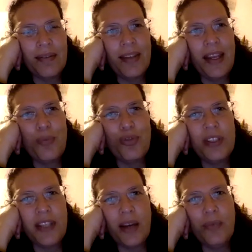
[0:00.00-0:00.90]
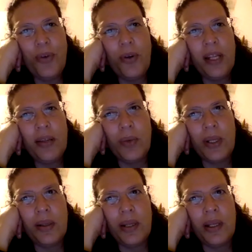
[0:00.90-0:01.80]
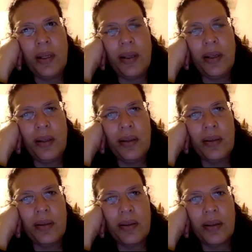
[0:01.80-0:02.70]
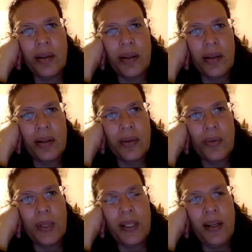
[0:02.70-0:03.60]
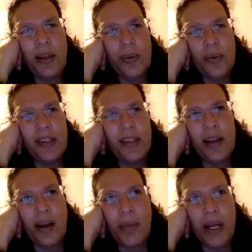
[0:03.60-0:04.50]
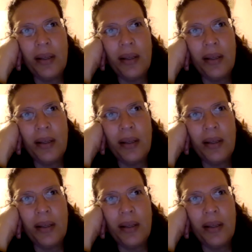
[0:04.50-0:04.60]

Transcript: the Hebrew term for it when uh, when dealing with the Dharma.